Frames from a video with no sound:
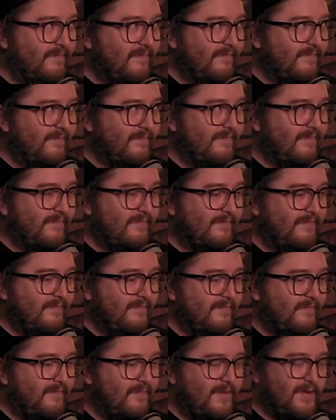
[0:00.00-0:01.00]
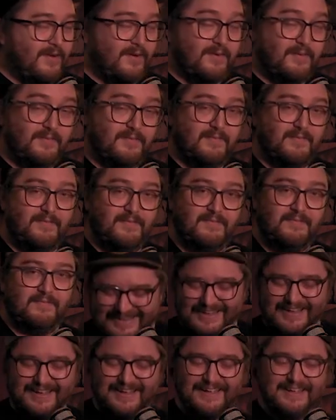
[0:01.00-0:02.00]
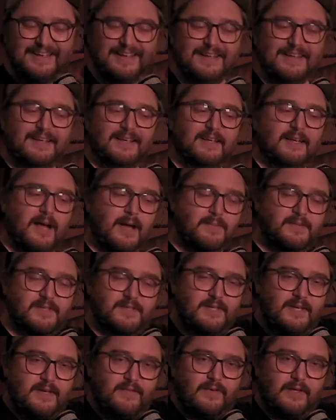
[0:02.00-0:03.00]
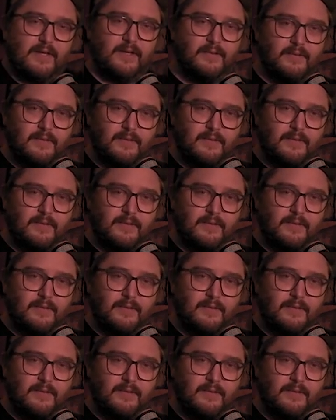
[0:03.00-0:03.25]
No. Oh. My name's Zach. I'm Steven.